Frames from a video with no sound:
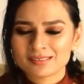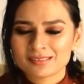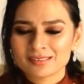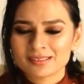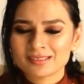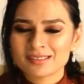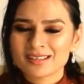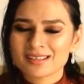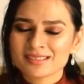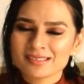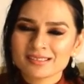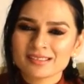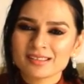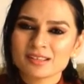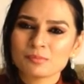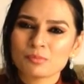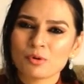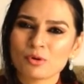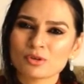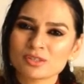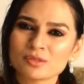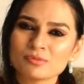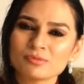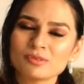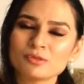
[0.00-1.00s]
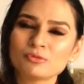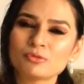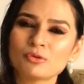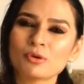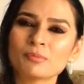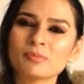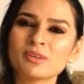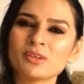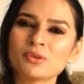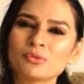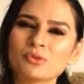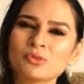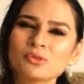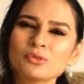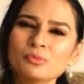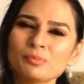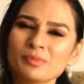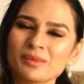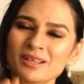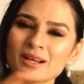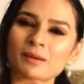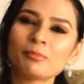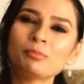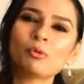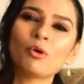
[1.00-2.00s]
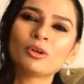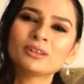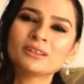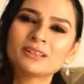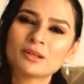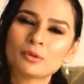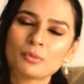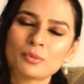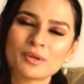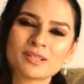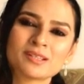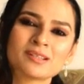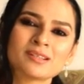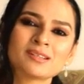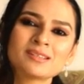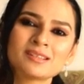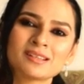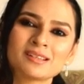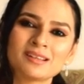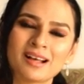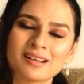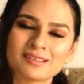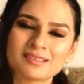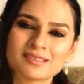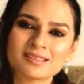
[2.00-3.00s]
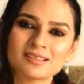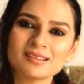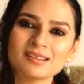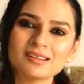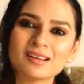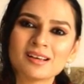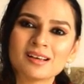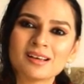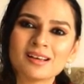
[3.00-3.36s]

it doesn't get possible for me to pick up all the questions and answer.